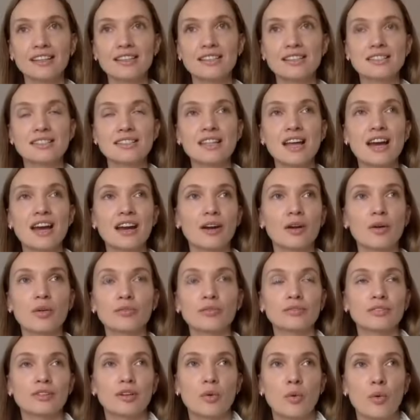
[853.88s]
it's not a
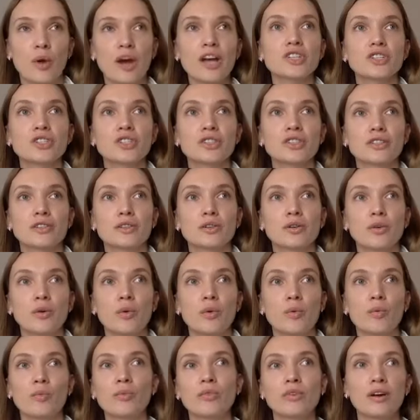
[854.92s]
question,
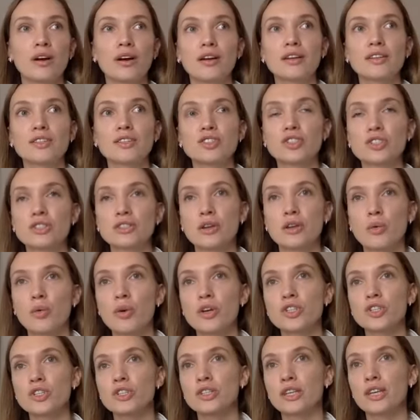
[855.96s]
it's just a
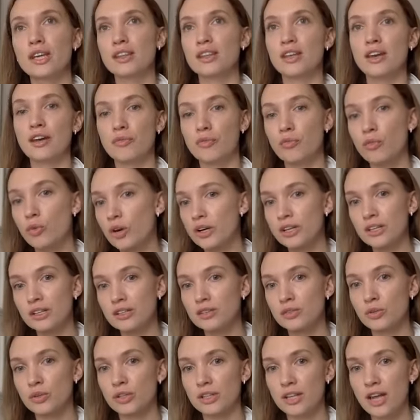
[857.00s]
question, can they afford it
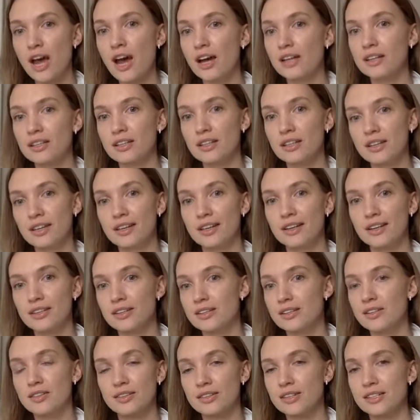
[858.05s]
or not?
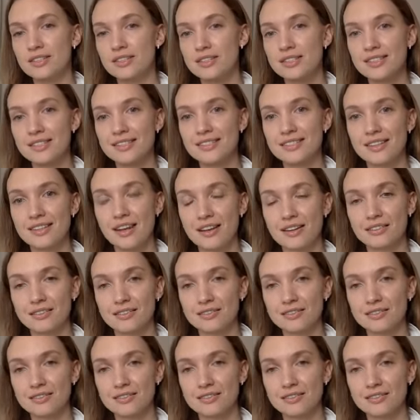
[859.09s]
Well,